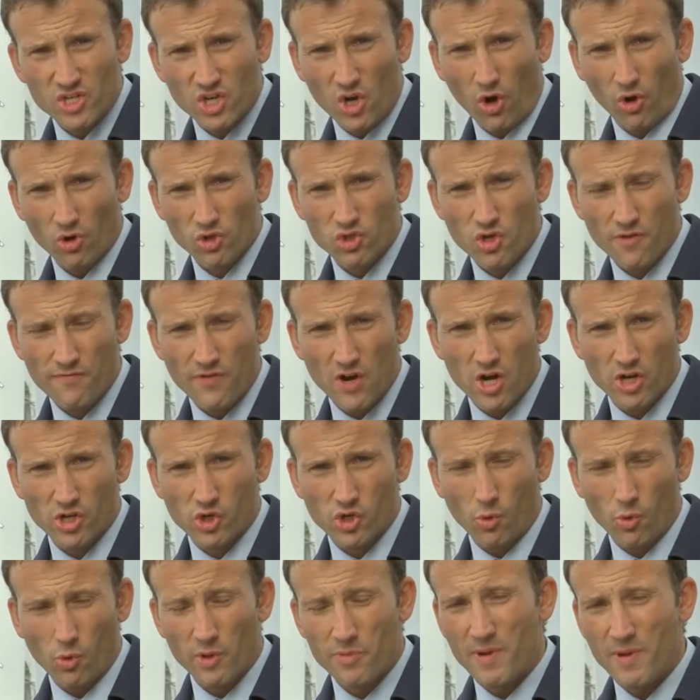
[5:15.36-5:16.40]
is
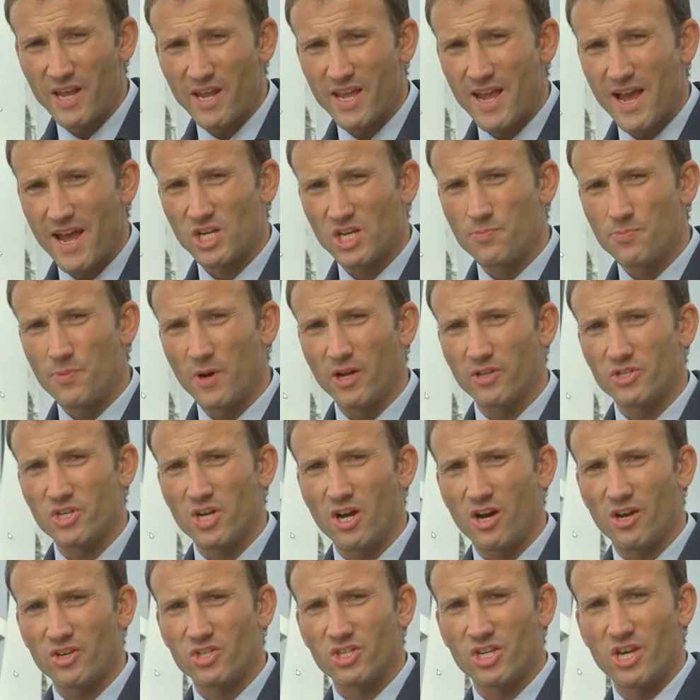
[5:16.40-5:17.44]
controversial, with many
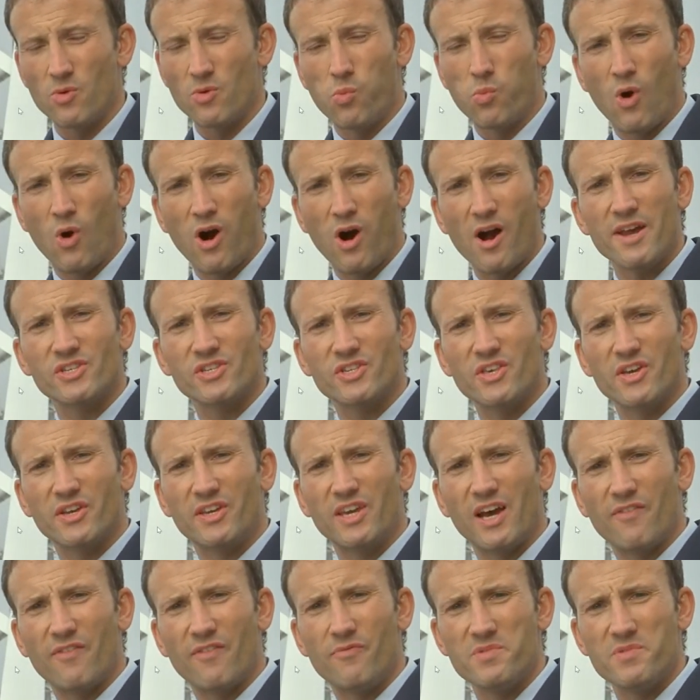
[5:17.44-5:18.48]
experts asking, why is
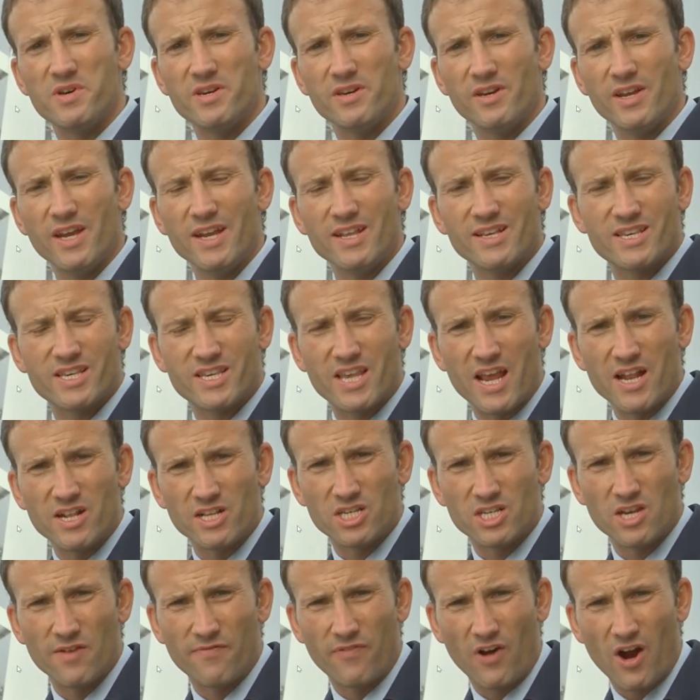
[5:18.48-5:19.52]
the government
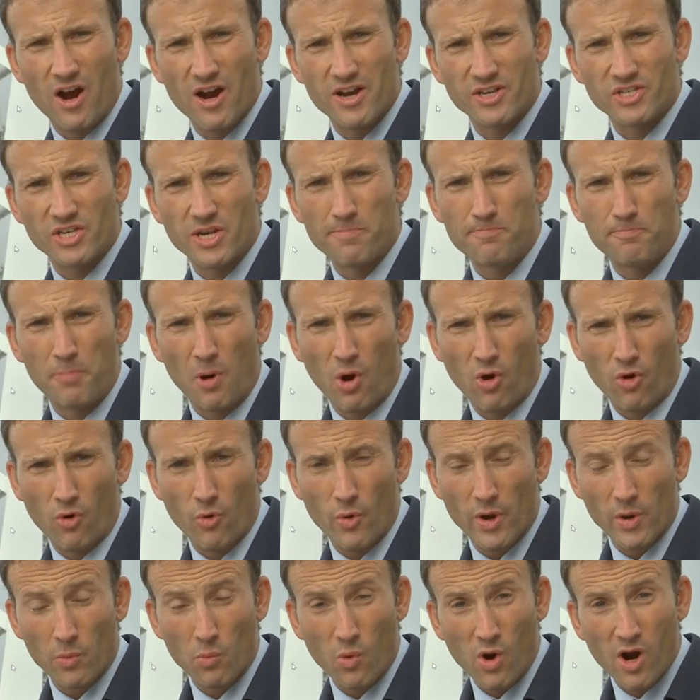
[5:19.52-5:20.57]
incentivizing
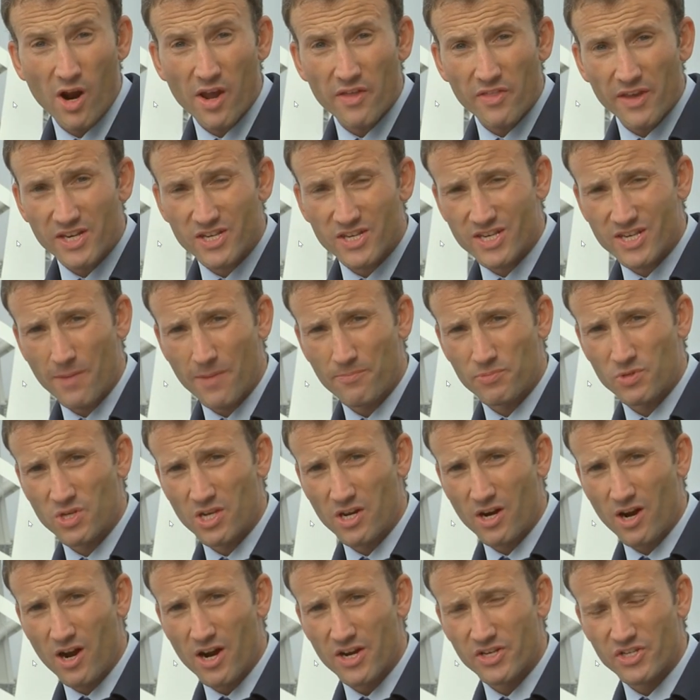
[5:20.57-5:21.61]
borrowing? Why are they
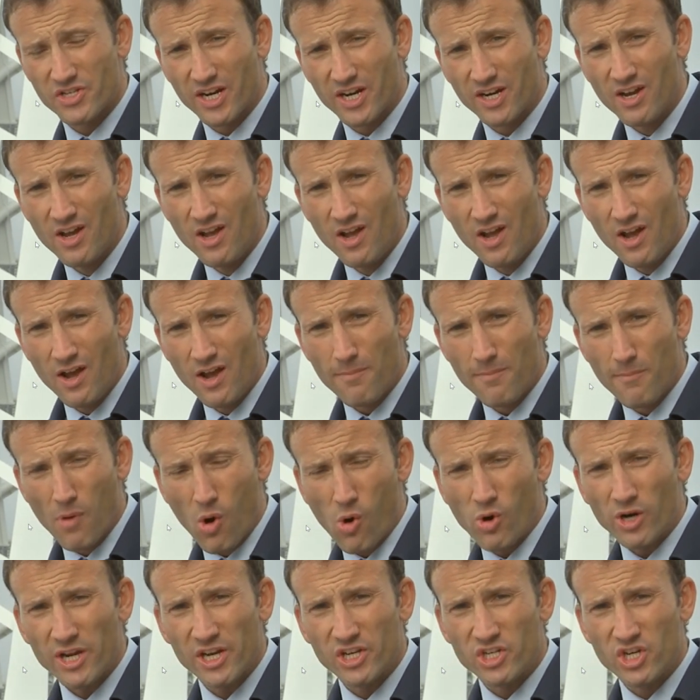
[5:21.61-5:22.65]
subsidizing
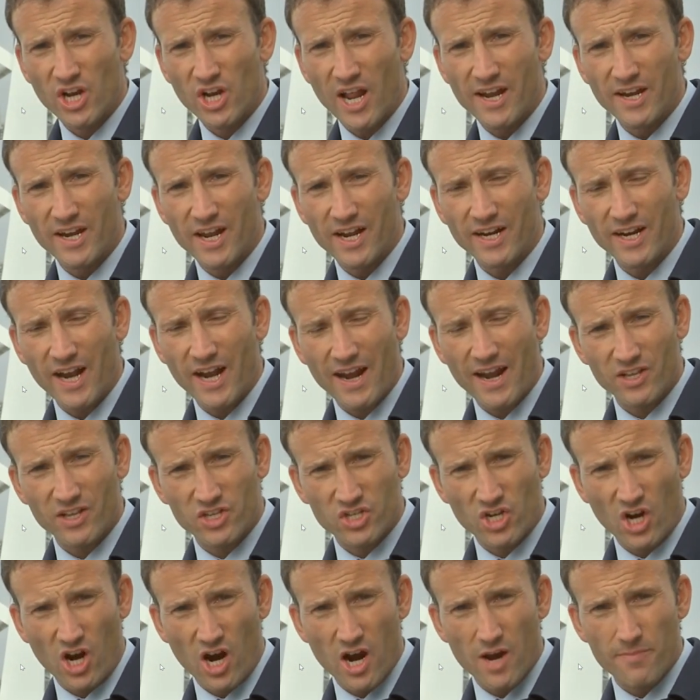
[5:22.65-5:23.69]
mortgage lending at
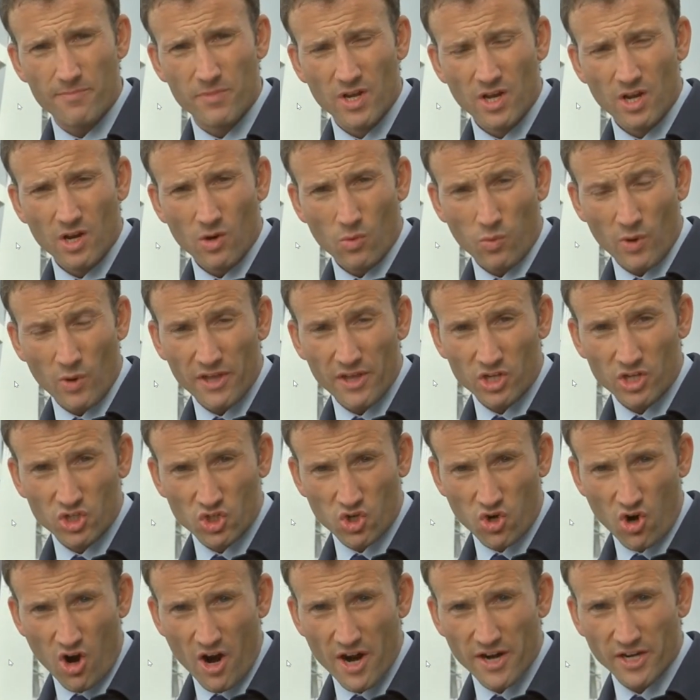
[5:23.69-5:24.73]
a time when they're
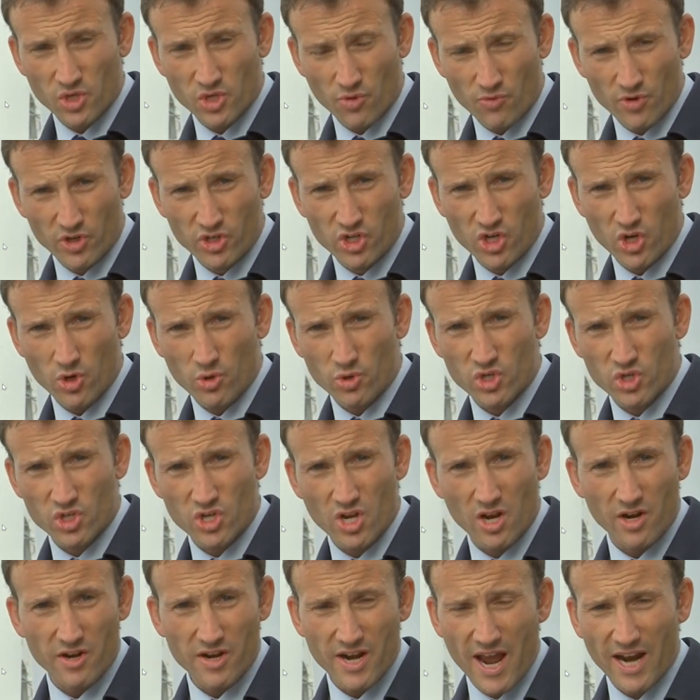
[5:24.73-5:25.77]
trying to
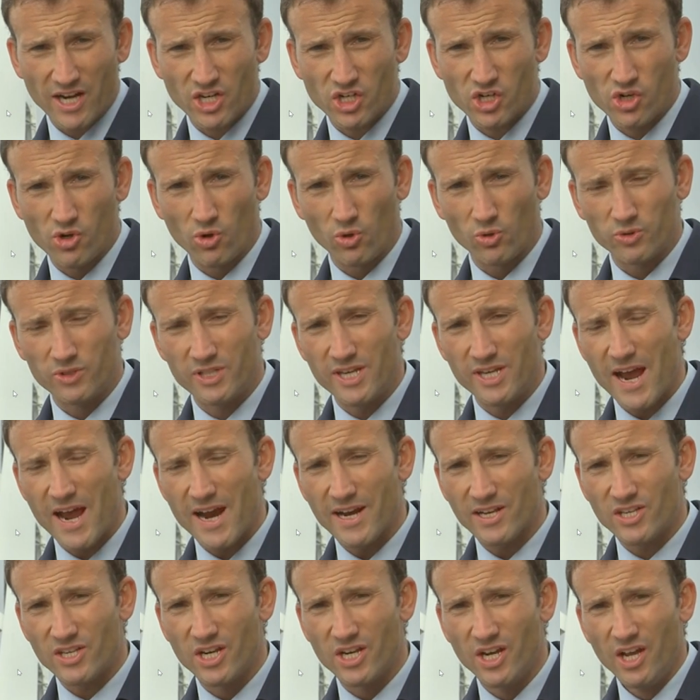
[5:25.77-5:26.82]
reduce national
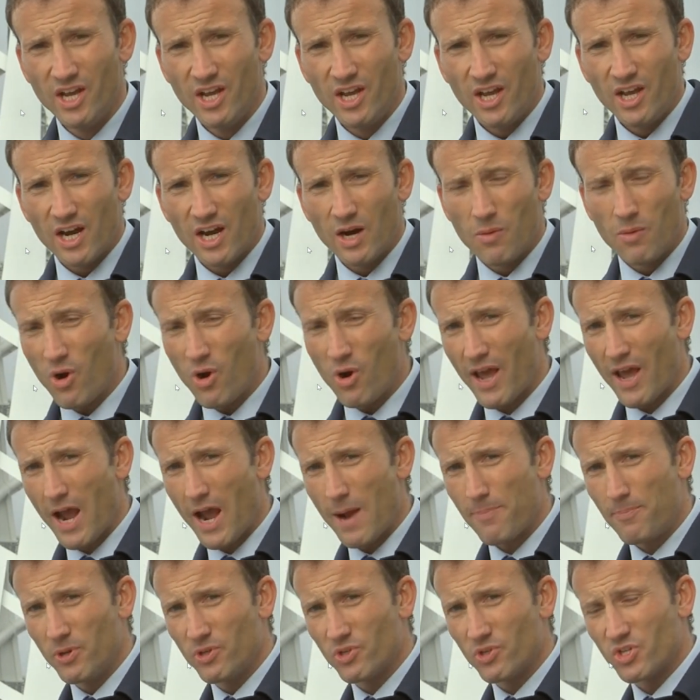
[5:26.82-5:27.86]
debt? And what
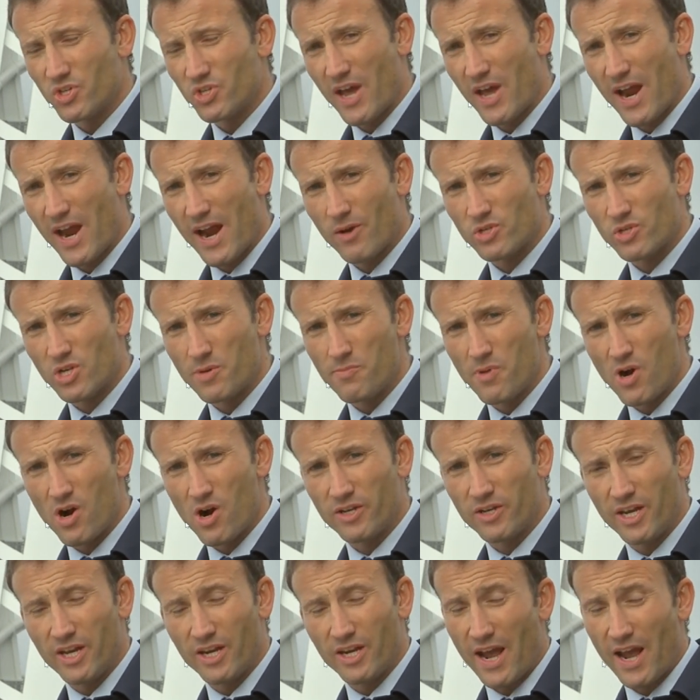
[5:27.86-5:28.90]
happens to the housing
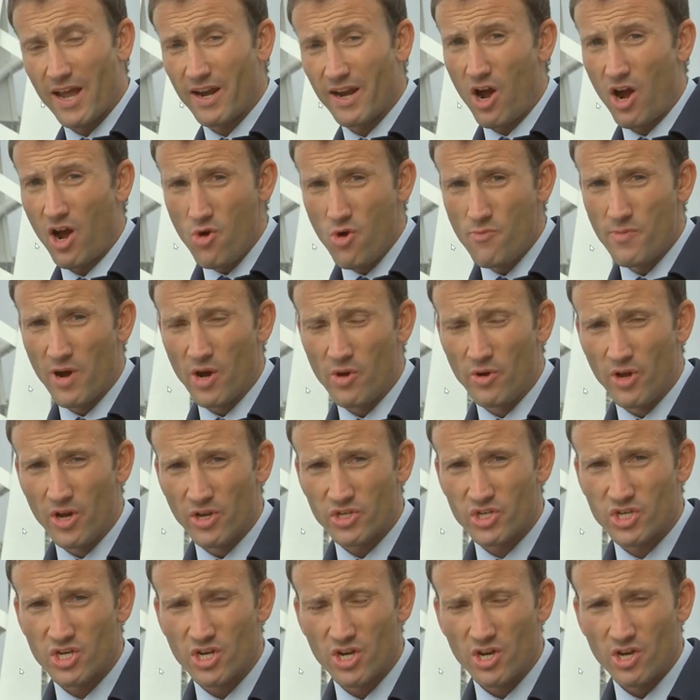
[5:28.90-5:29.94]
market and
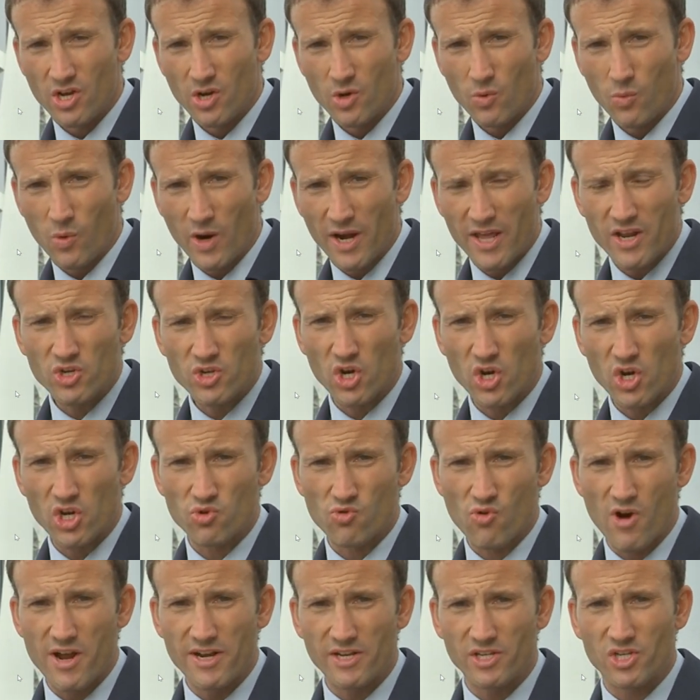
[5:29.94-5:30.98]
homeowners when
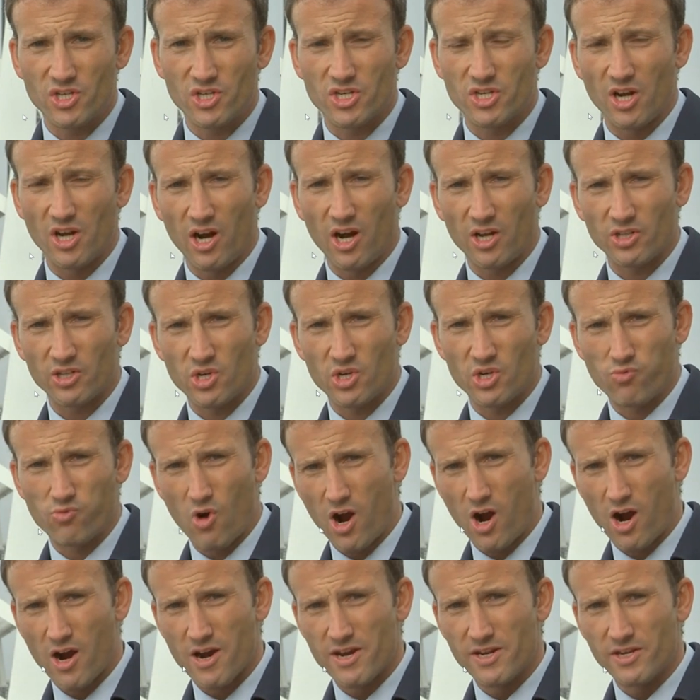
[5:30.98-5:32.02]
interest rates start to
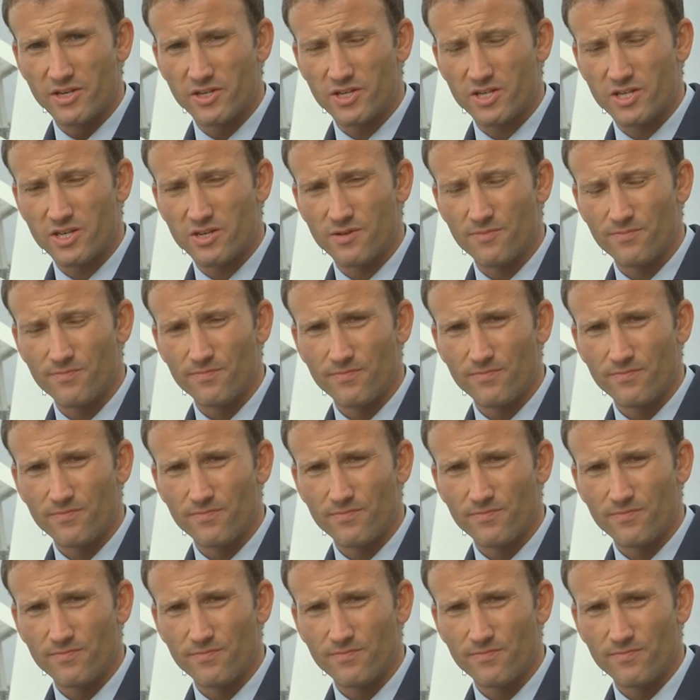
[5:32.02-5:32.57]
rise?